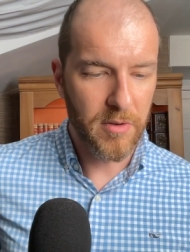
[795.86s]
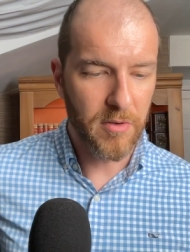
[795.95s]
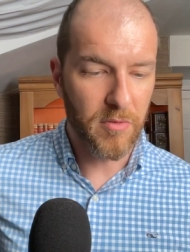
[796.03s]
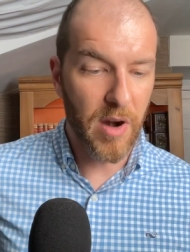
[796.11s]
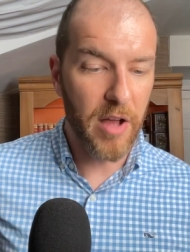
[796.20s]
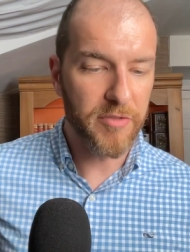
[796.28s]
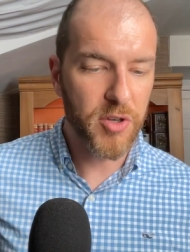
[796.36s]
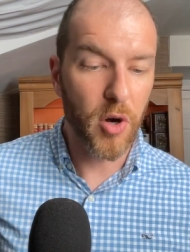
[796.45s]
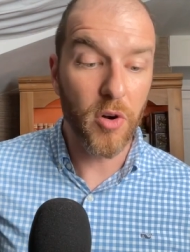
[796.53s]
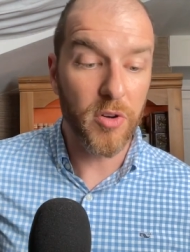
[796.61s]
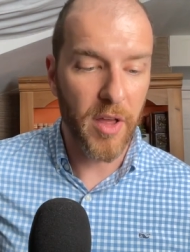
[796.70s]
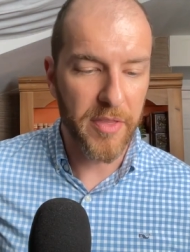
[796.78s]
Ralph
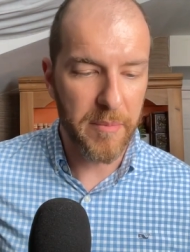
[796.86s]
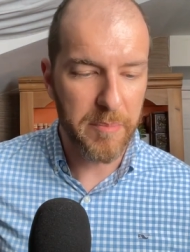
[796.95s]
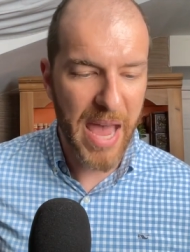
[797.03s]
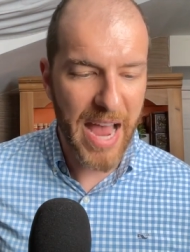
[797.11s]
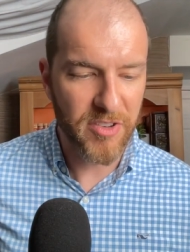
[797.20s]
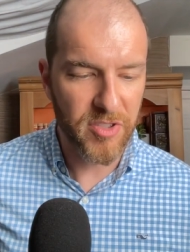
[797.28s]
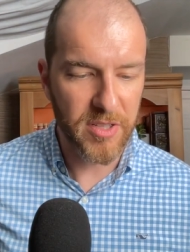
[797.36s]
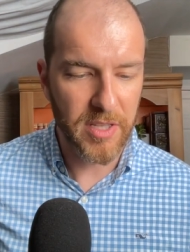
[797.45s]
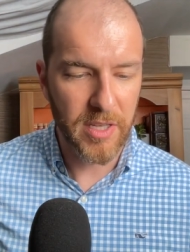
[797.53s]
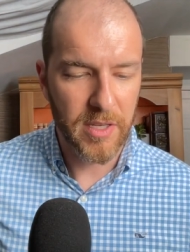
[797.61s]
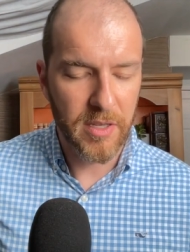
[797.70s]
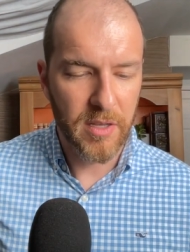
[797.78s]
turned on them
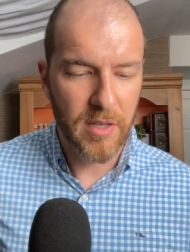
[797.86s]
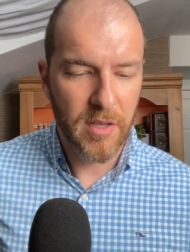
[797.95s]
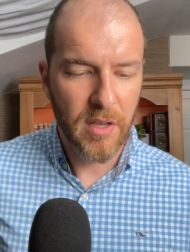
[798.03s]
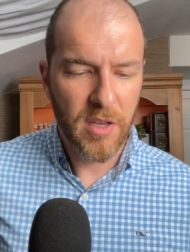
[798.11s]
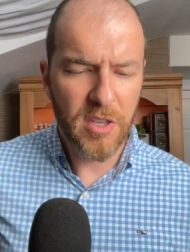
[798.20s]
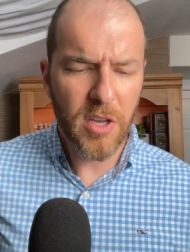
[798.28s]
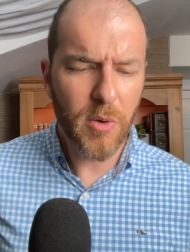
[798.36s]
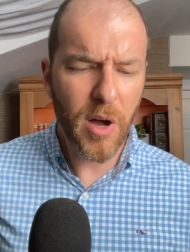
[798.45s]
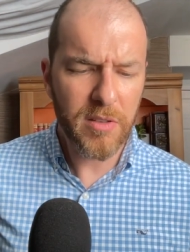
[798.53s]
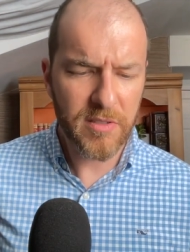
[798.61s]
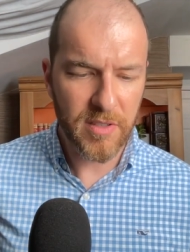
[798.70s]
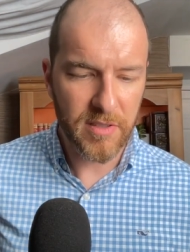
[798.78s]
passionately. You
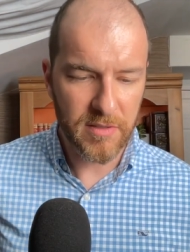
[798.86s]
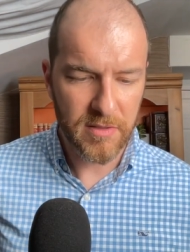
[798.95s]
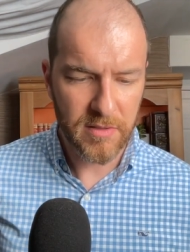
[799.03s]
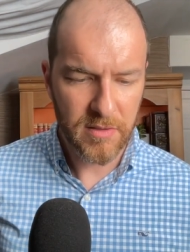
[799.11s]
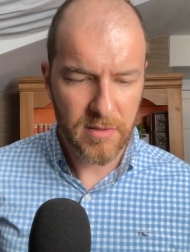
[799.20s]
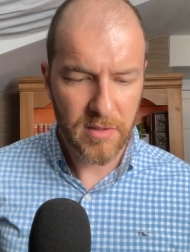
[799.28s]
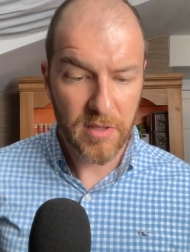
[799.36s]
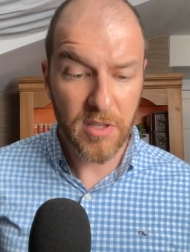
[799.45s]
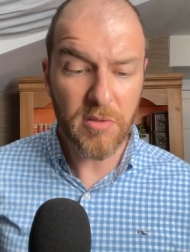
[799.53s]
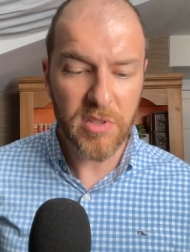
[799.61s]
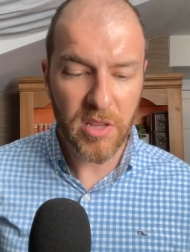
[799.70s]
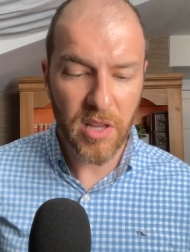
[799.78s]
hunters, you
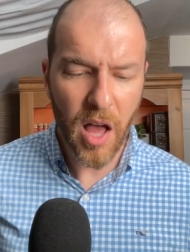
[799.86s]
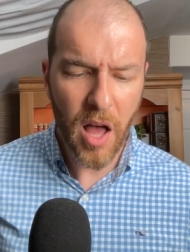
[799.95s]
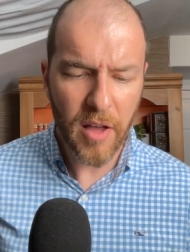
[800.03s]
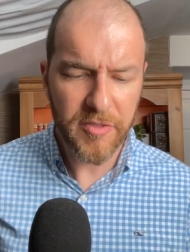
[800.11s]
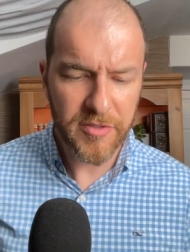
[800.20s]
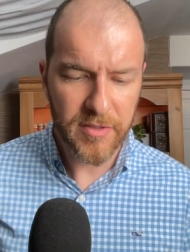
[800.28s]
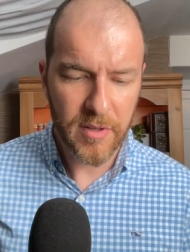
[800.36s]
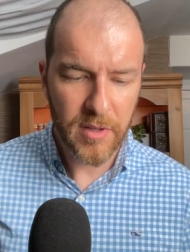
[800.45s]
can laugh,